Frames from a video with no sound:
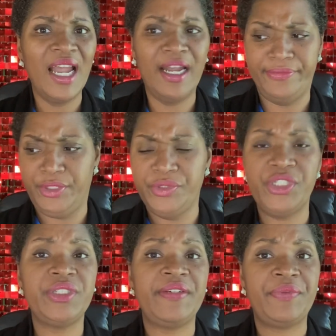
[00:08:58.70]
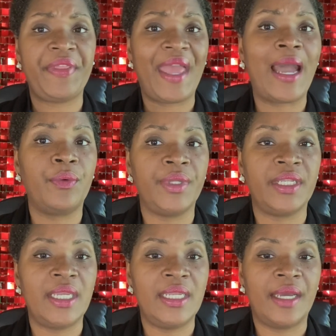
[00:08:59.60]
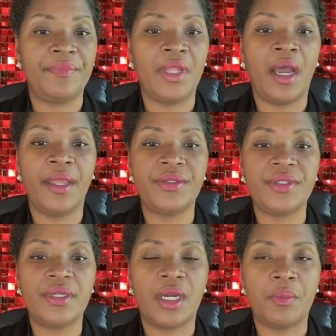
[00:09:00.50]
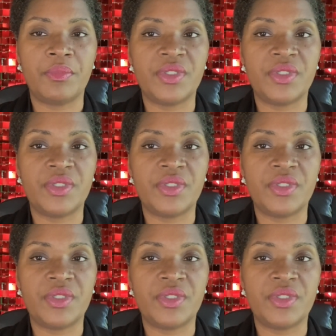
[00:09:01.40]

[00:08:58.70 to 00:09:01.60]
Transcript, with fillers: I've learned to live without it and I'm not um,